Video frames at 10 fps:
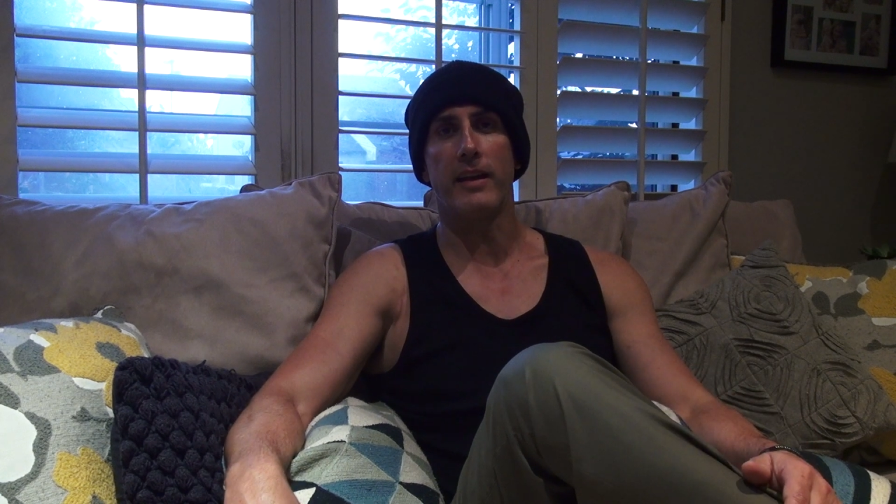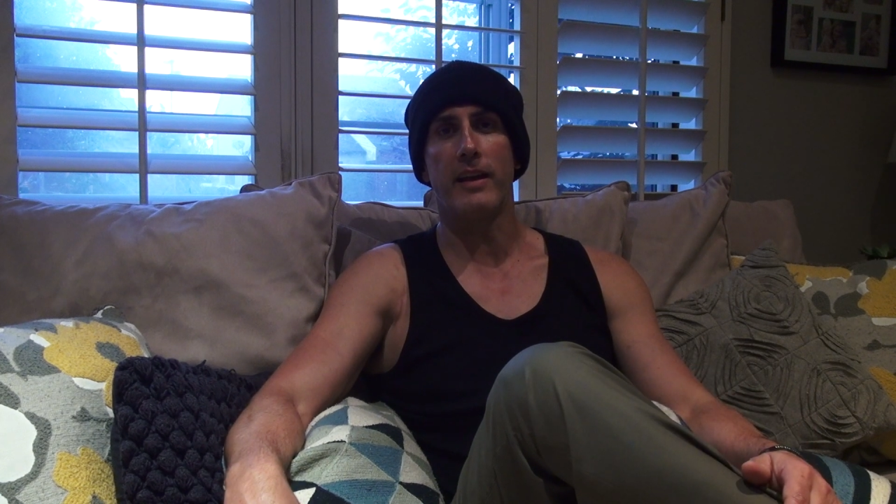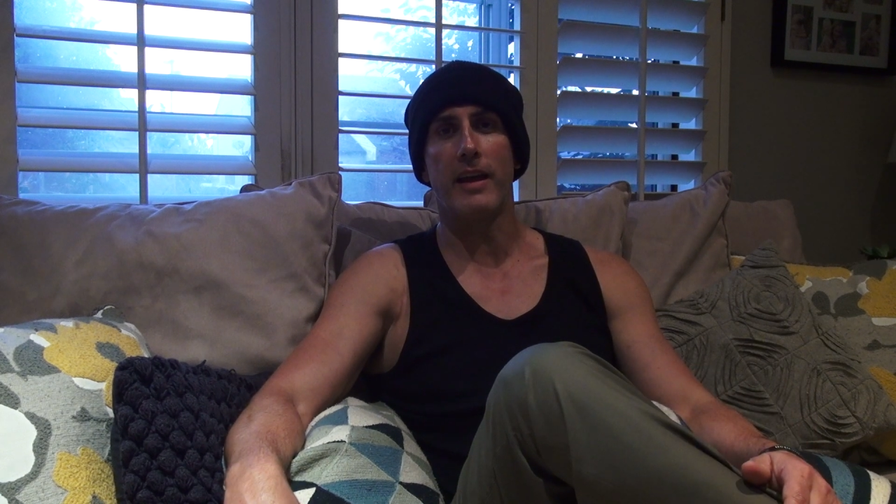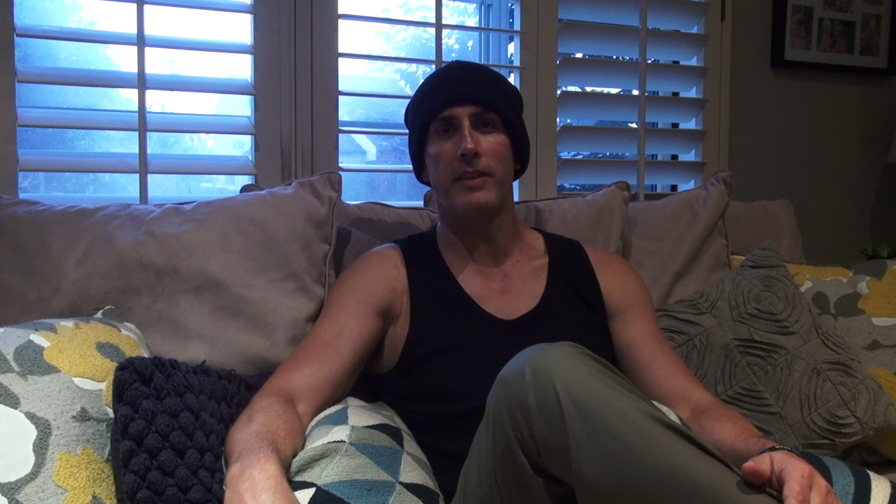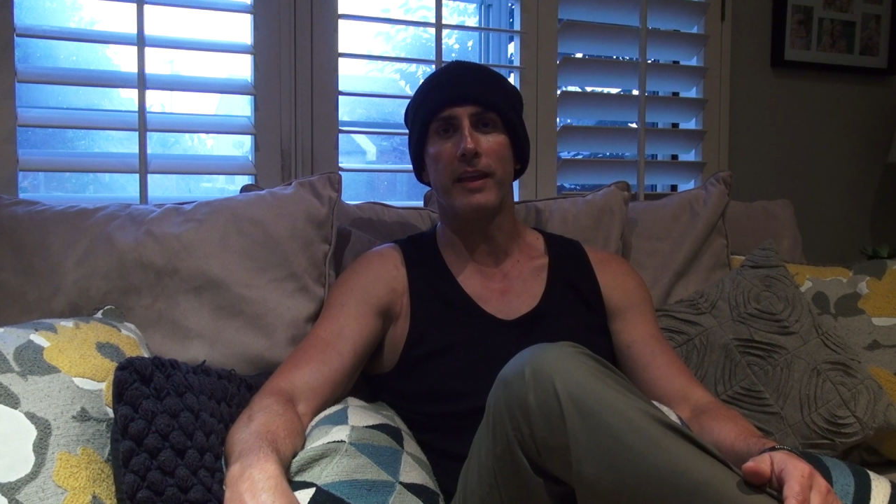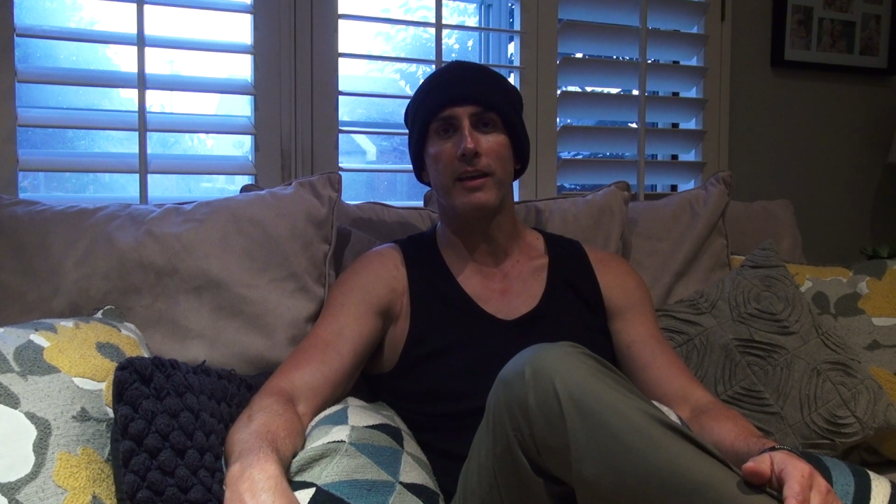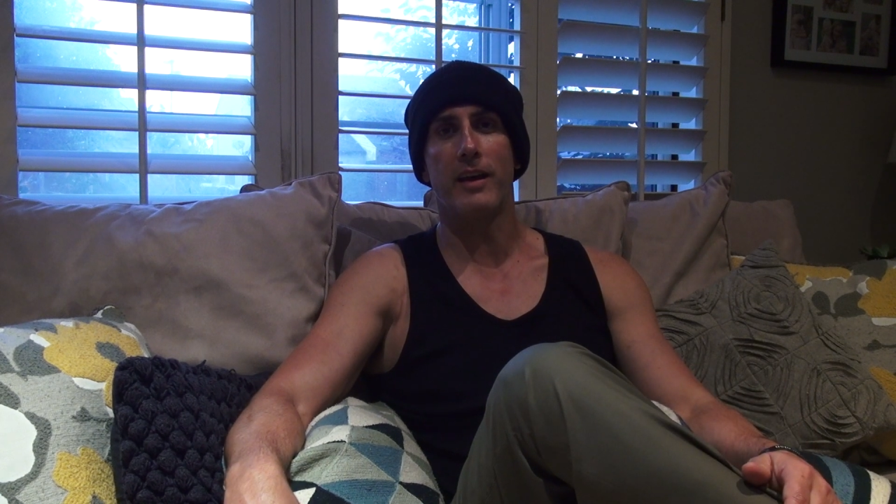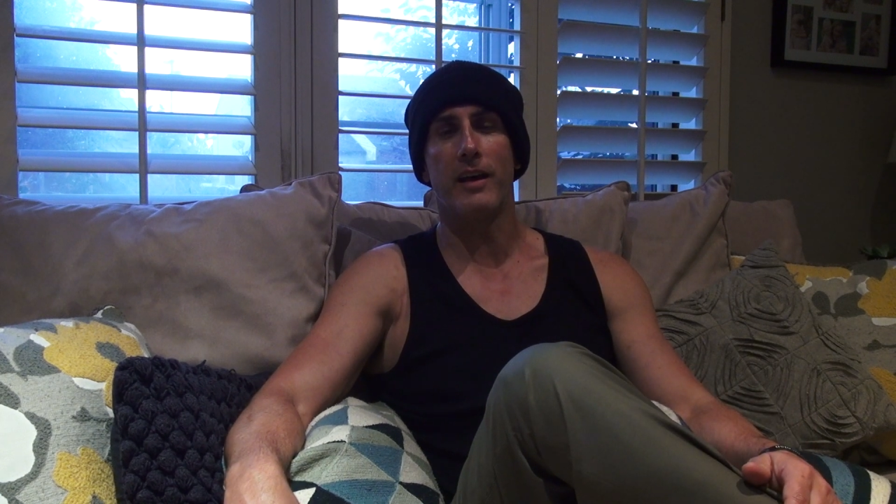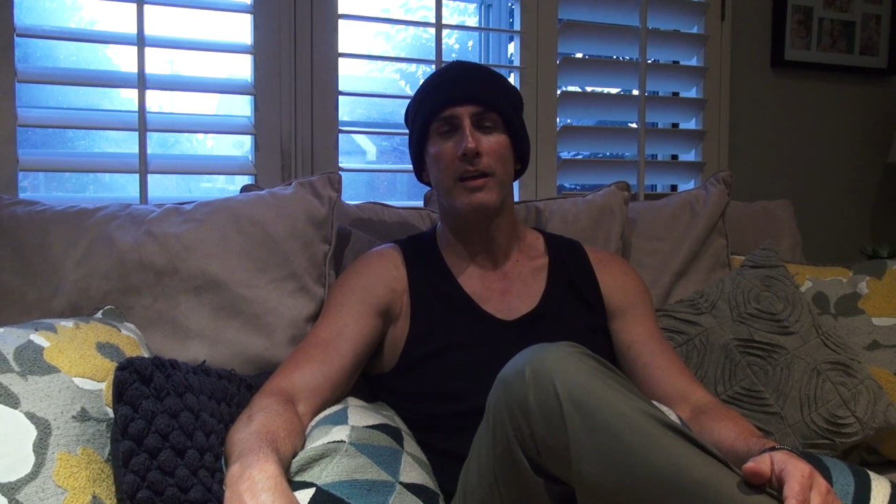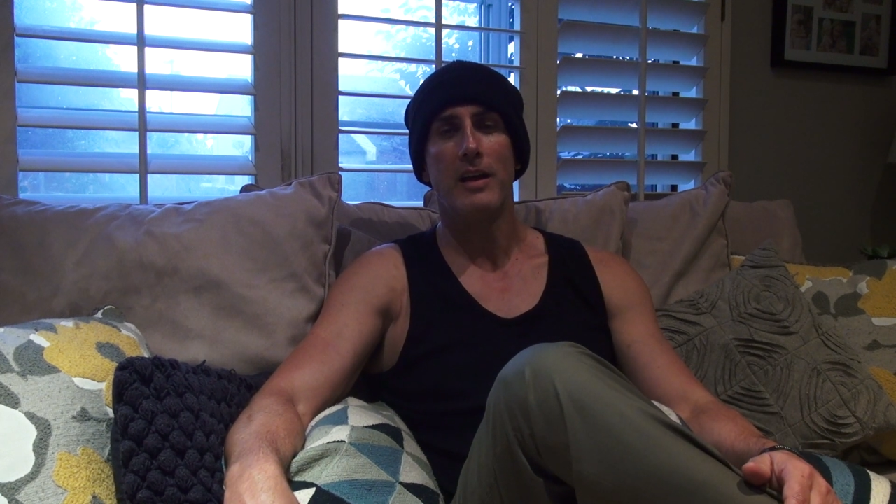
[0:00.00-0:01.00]
And I think
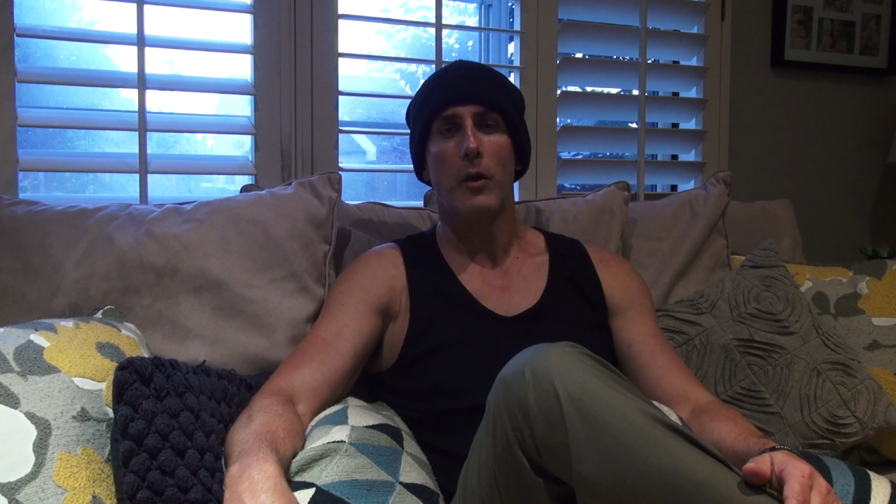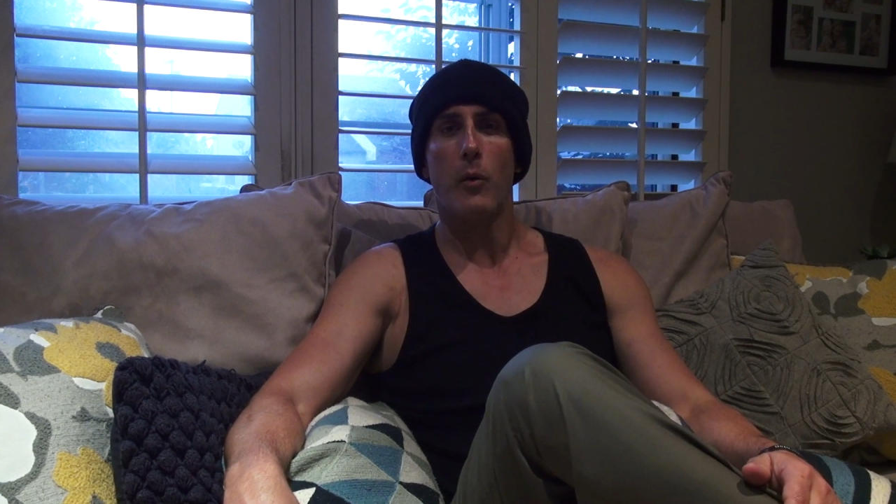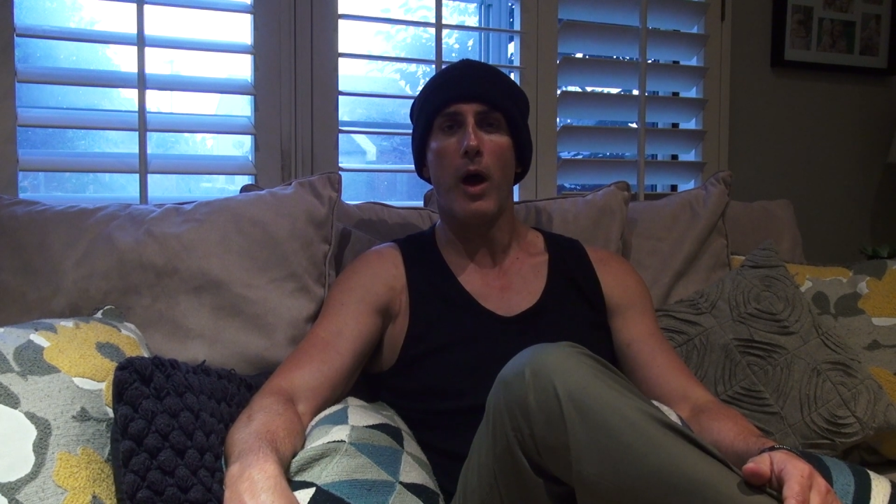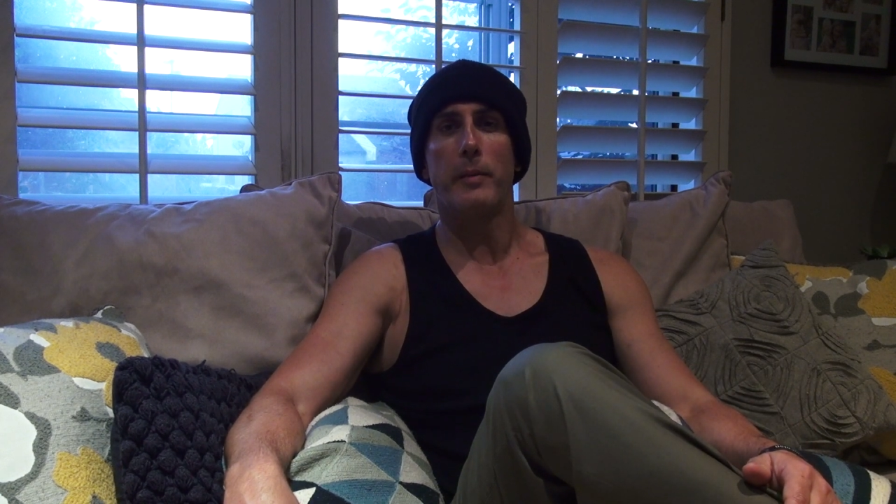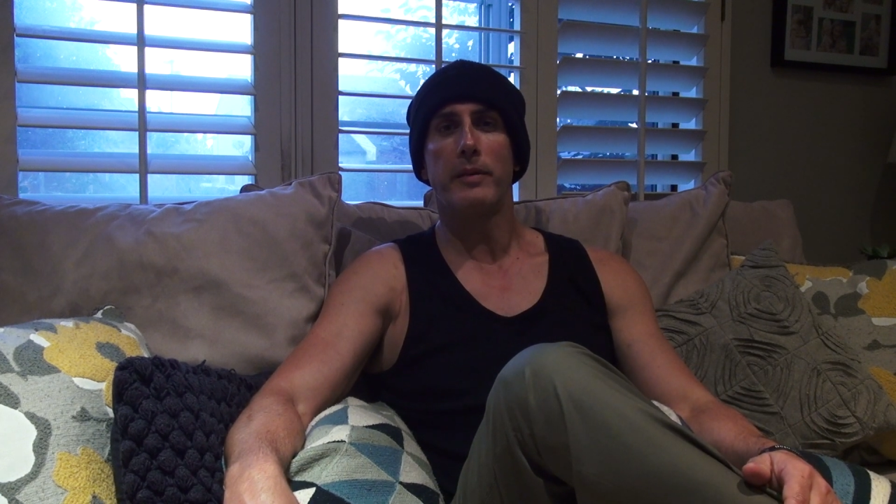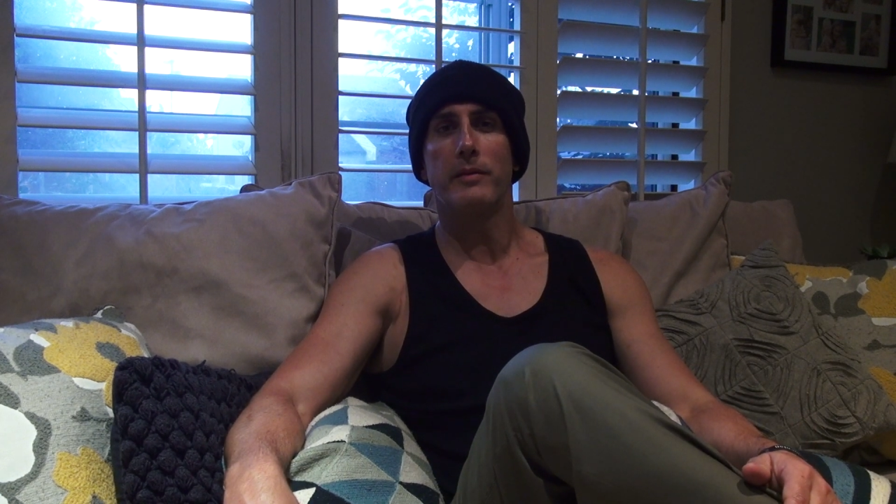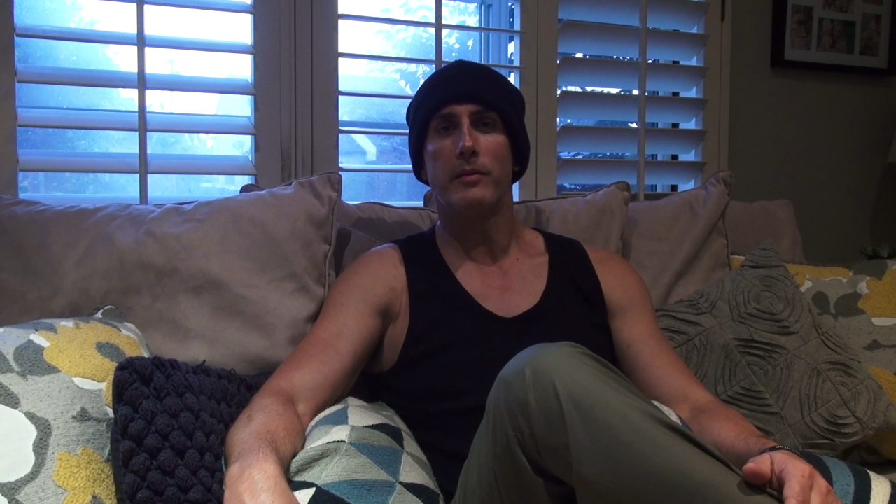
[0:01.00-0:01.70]
Robin